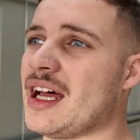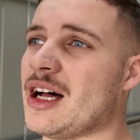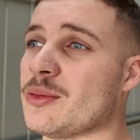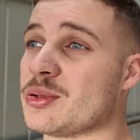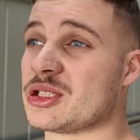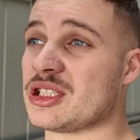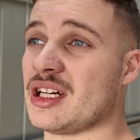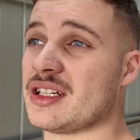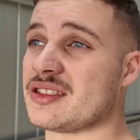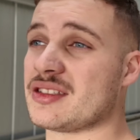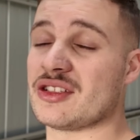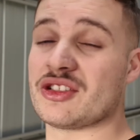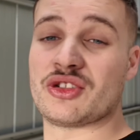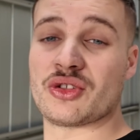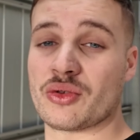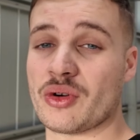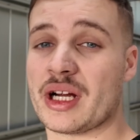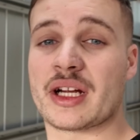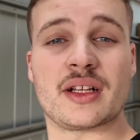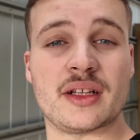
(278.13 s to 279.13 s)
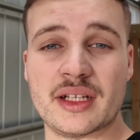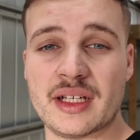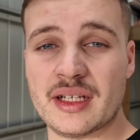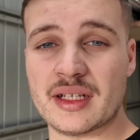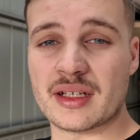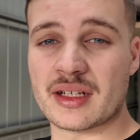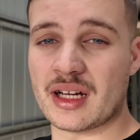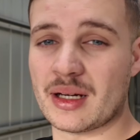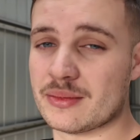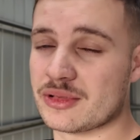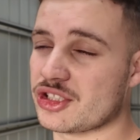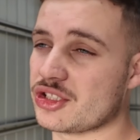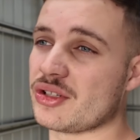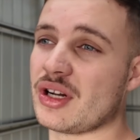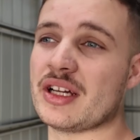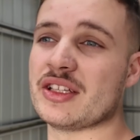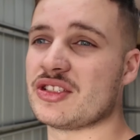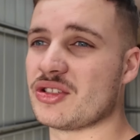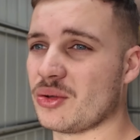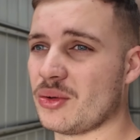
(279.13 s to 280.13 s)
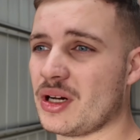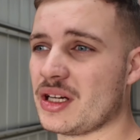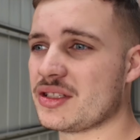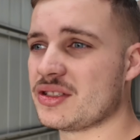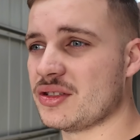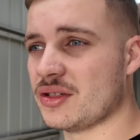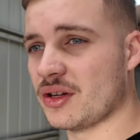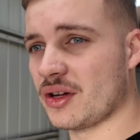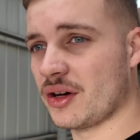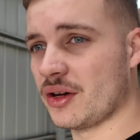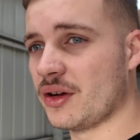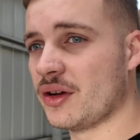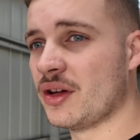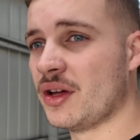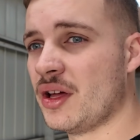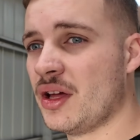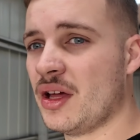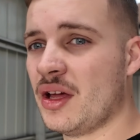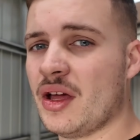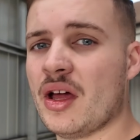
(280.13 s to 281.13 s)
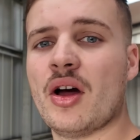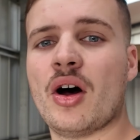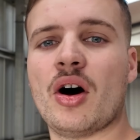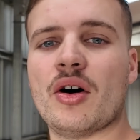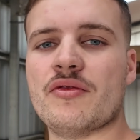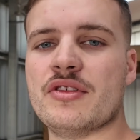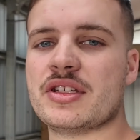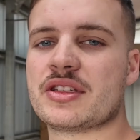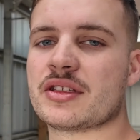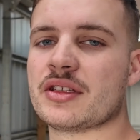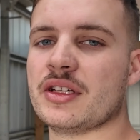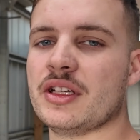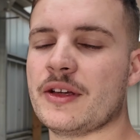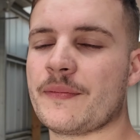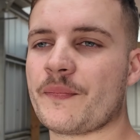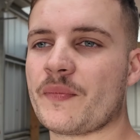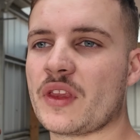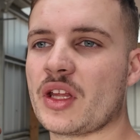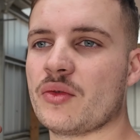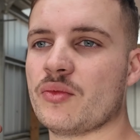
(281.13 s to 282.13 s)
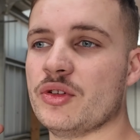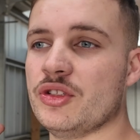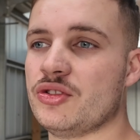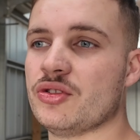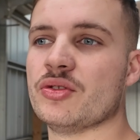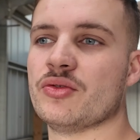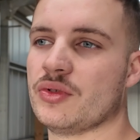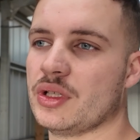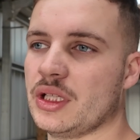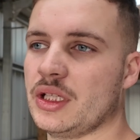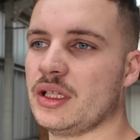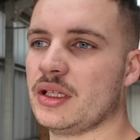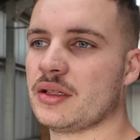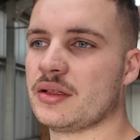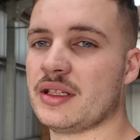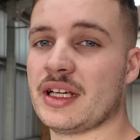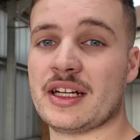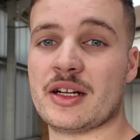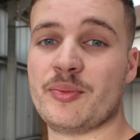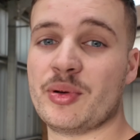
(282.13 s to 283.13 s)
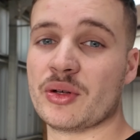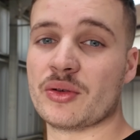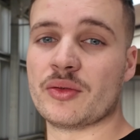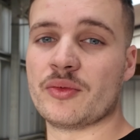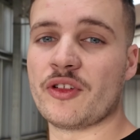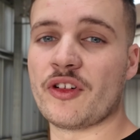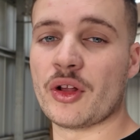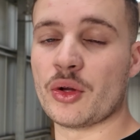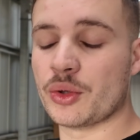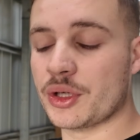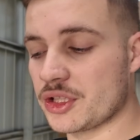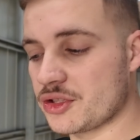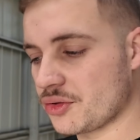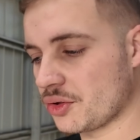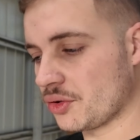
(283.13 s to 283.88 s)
it helps us directly, comes straight to us, Obviously, we do really need to build a following